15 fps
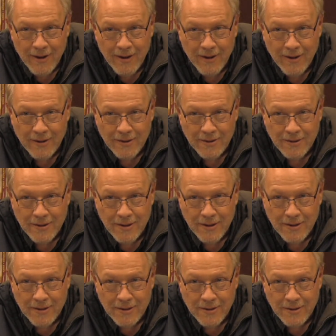Is
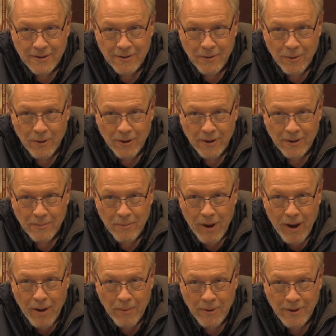going,
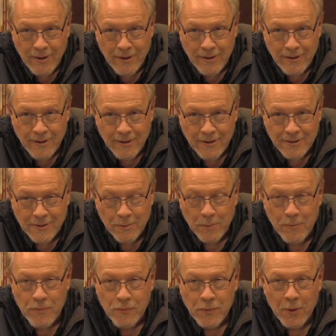Mom, he did this, and
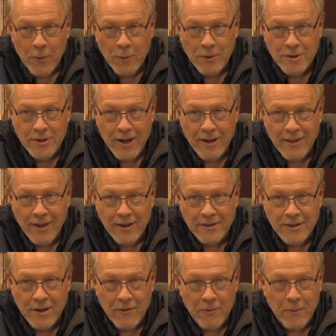we just had
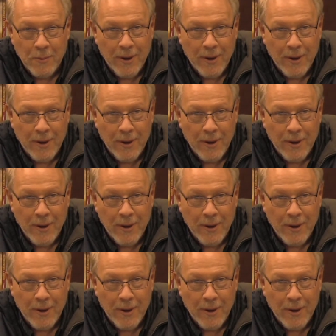Thanksgiving.